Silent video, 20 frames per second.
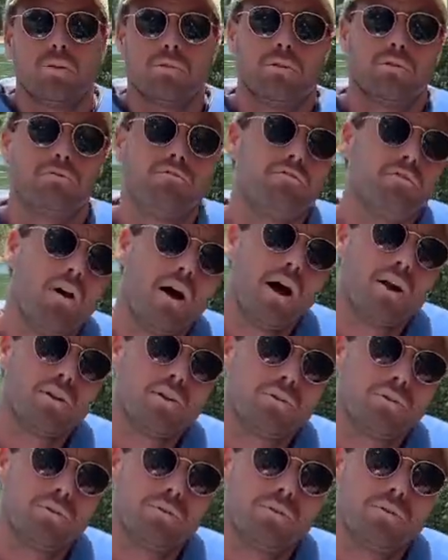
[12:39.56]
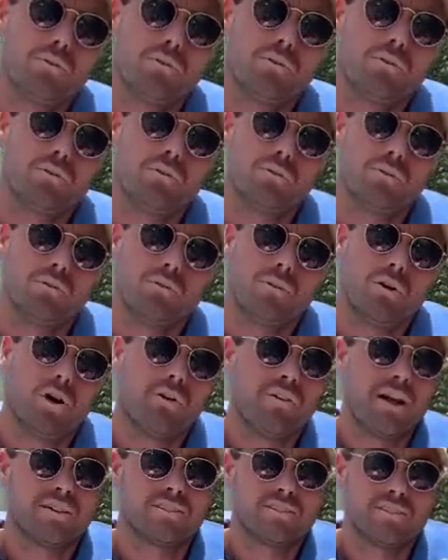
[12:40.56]
The final
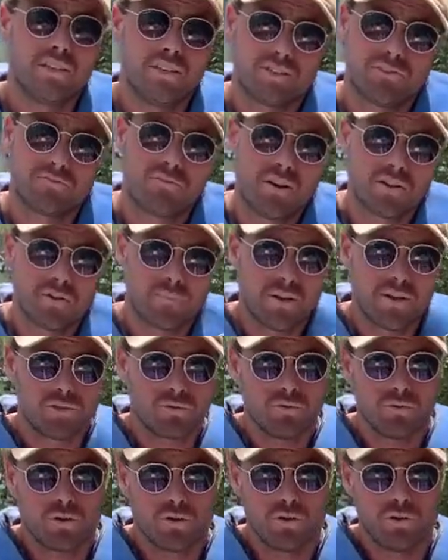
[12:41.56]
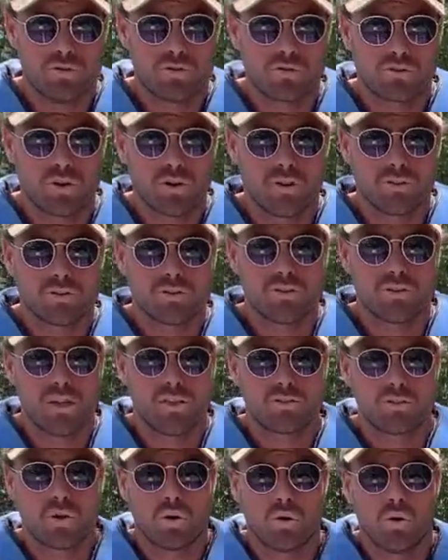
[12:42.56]
of our 6 fundamental canoe strokes
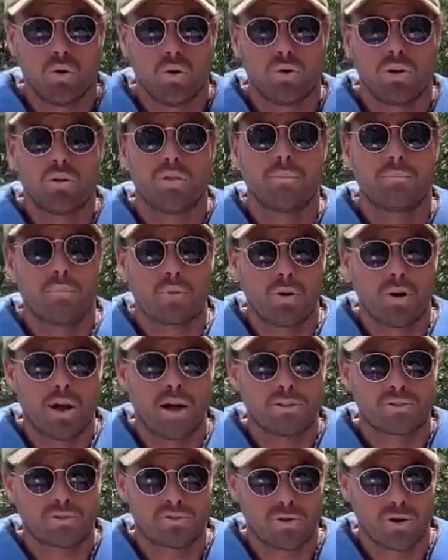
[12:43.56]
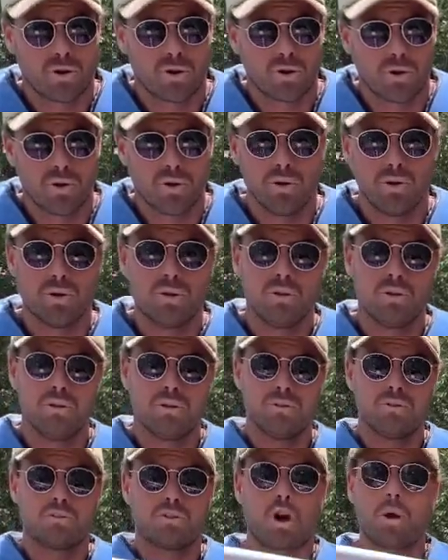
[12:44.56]
is called the prize stroke.
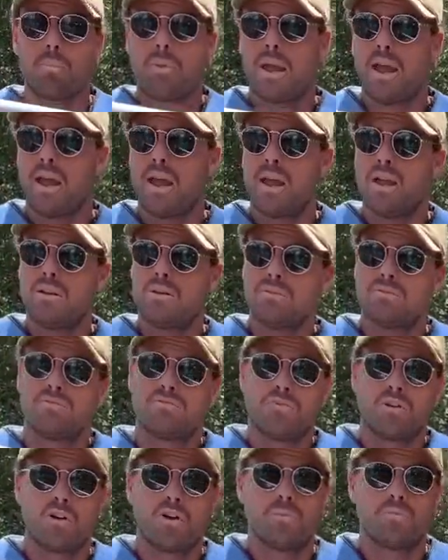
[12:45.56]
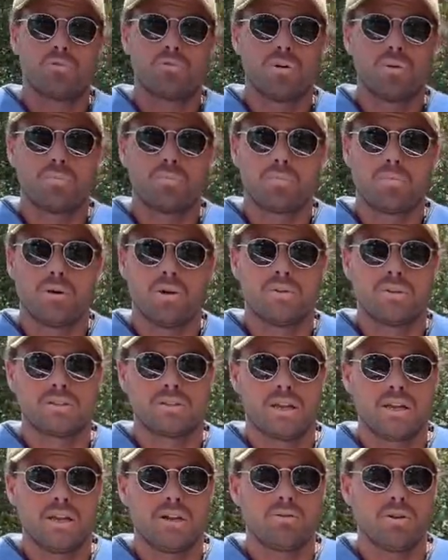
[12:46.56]
Top hand, firm grip on the
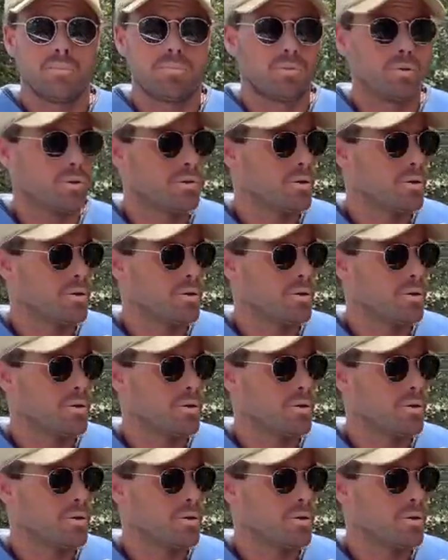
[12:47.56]
T-grip.